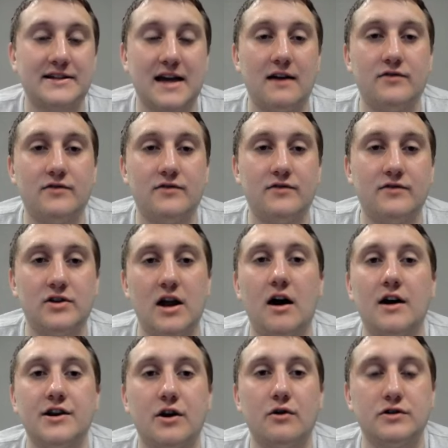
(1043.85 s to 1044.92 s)
That's kind of a
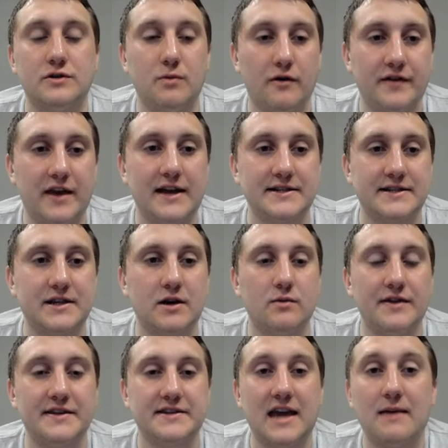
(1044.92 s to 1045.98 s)
non-negotiable if Kansas is going to
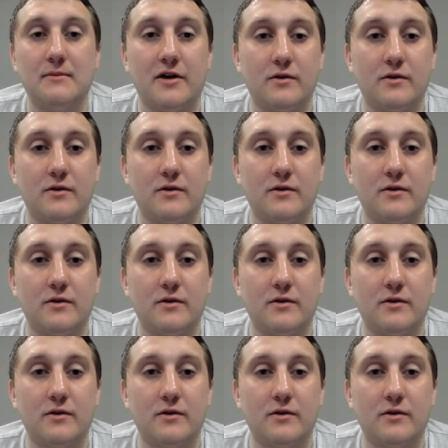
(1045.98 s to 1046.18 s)
win this game.